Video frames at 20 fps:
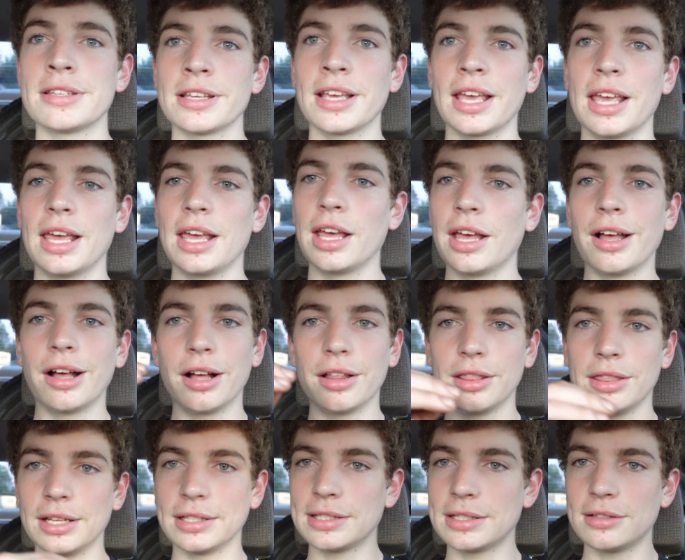
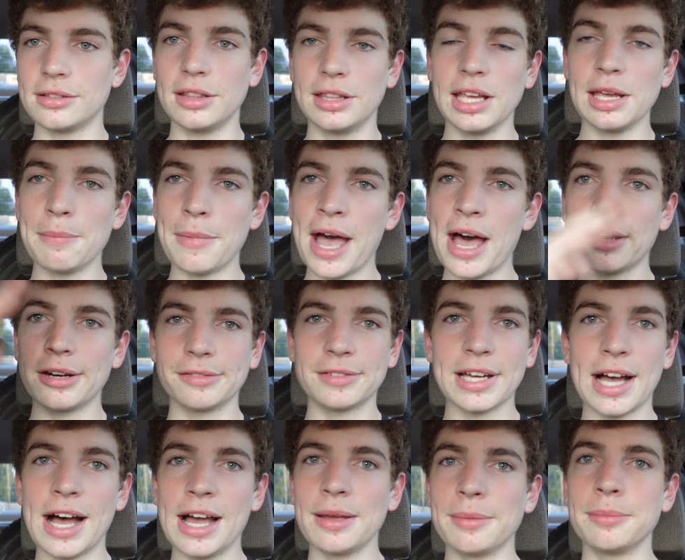The amount of
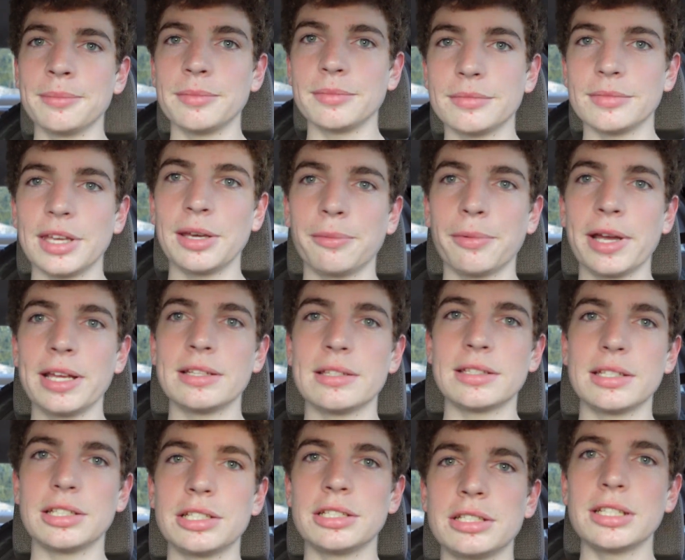time it waits
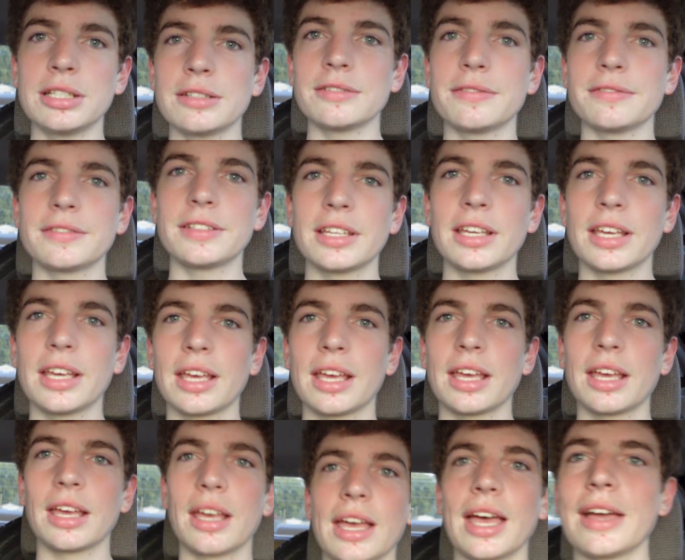to shift,
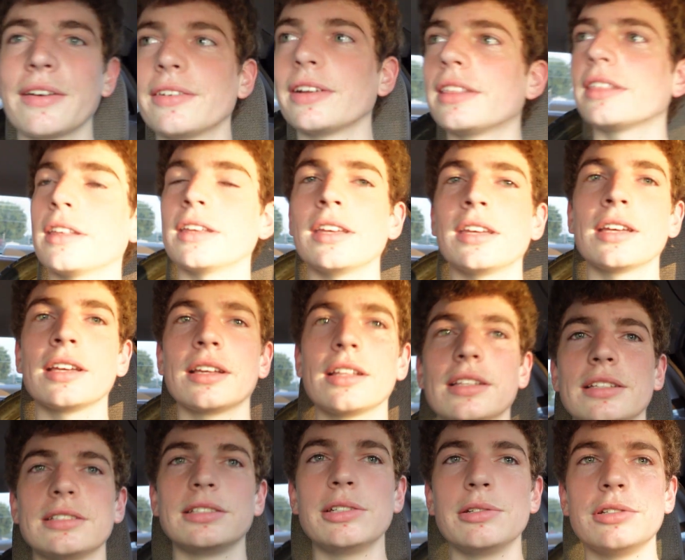everything.
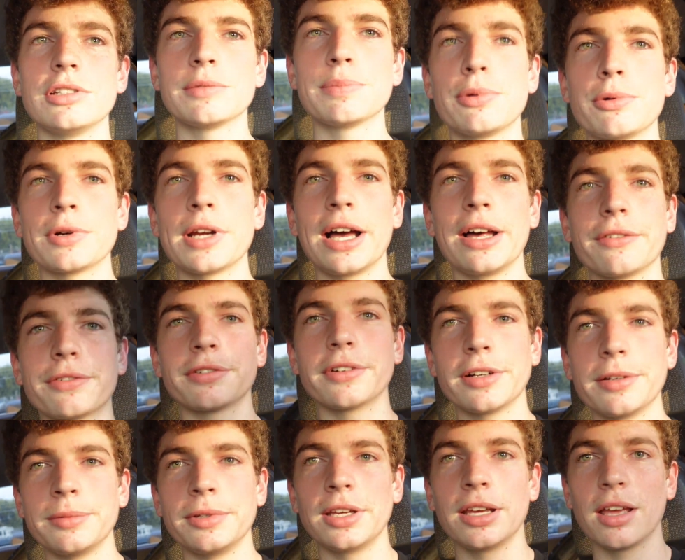This dude just pulled out in
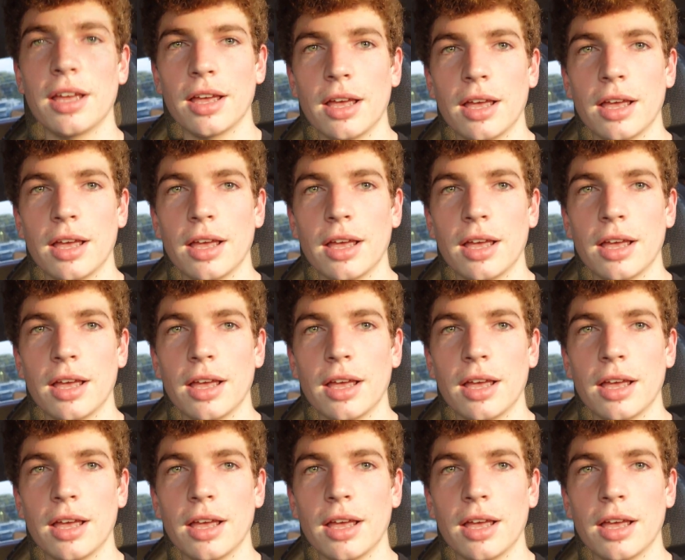front of me.